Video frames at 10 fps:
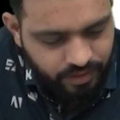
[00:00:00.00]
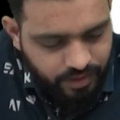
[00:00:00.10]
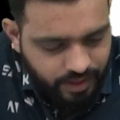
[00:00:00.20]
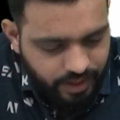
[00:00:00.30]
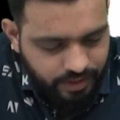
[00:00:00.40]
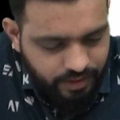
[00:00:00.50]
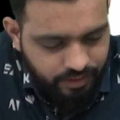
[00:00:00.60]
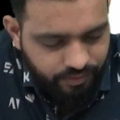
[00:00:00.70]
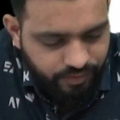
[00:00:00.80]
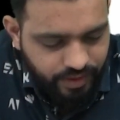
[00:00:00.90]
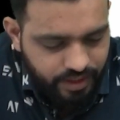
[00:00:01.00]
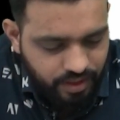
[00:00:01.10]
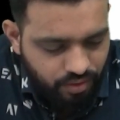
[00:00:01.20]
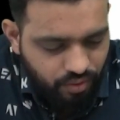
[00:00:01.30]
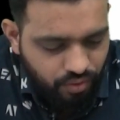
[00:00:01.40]
and in
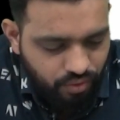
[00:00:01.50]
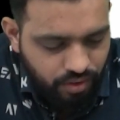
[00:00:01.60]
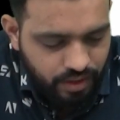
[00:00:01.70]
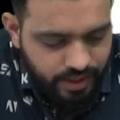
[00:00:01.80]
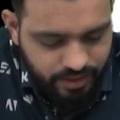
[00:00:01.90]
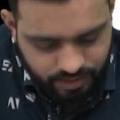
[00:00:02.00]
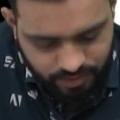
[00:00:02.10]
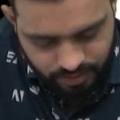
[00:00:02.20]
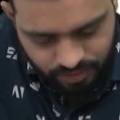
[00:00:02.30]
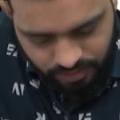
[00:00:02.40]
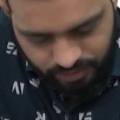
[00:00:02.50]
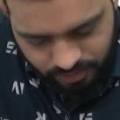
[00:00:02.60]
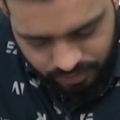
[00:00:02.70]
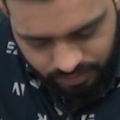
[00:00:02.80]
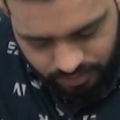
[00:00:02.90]
very old age.
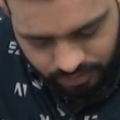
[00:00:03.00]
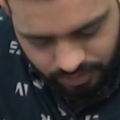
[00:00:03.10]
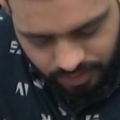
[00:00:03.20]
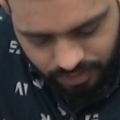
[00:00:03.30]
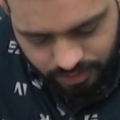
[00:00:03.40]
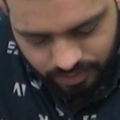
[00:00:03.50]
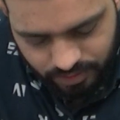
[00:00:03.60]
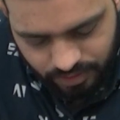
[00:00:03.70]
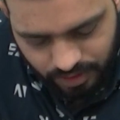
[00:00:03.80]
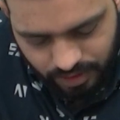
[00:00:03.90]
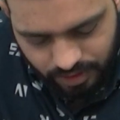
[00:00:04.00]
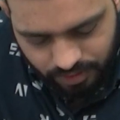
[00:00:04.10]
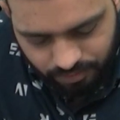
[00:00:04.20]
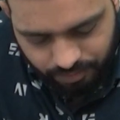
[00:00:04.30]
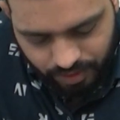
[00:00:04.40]
These are
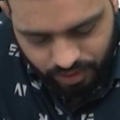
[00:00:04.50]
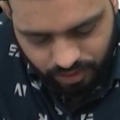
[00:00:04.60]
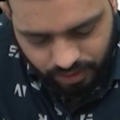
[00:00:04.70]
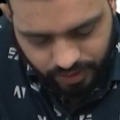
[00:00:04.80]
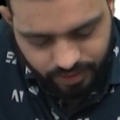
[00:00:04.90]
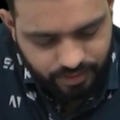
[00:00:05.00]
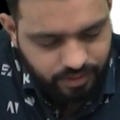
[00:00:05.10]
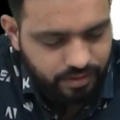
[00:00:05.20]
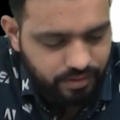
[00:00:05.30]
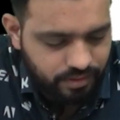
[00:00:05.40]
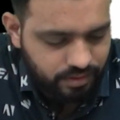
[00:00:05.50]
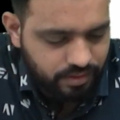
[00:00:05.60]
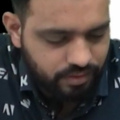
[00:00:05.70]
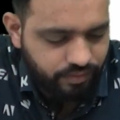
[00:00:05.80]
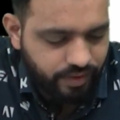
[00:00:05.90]
meiotic,
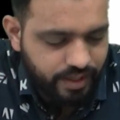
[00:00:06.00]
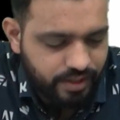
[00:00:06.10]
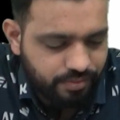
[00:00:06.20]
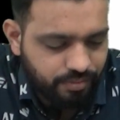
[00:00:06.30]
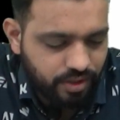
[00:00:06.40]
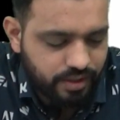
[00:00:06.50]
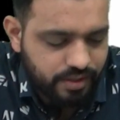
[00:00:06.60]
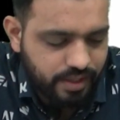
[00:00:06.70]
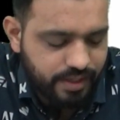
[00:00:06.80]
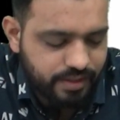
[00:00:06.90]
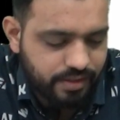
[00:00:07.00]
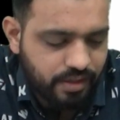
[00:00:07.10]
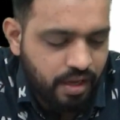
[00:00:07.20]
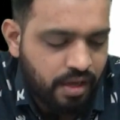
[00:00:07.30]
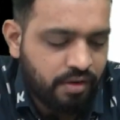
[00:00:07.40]
very small in sizes.
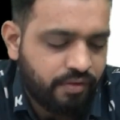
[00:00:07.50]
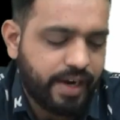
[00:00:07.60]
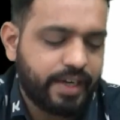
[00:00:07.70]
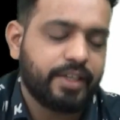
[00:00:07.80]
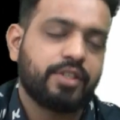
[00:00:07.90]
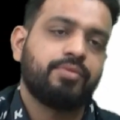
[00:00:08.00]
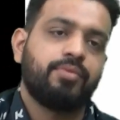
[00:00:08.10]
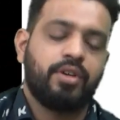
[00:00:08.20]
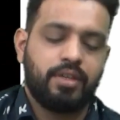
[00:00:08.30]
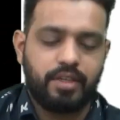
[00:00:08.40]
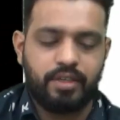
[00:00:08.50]
Why it is small in